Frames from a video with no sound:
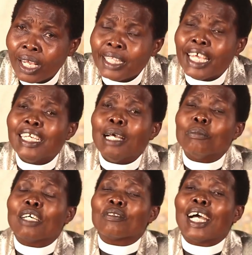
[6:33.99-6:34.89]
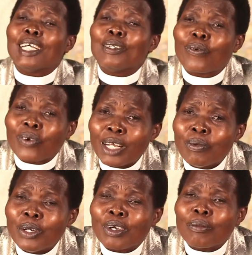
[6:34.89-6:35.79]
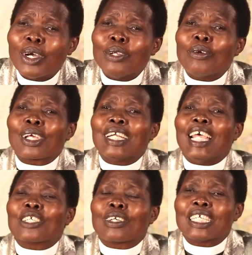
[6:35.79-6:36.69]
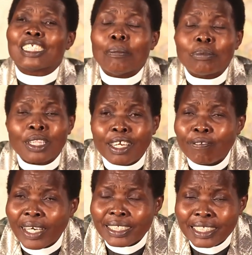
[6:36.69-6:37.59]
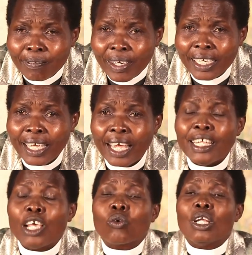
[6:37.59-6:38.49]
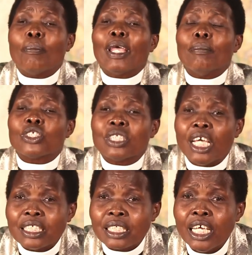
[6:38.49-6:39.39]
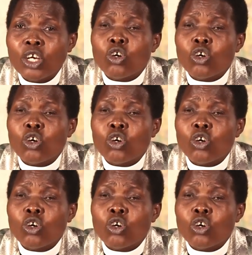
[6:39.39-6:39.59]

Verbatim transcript: They themselves had cried. When you, when you read Exodus chapter three, verse seven, they, the Bible says,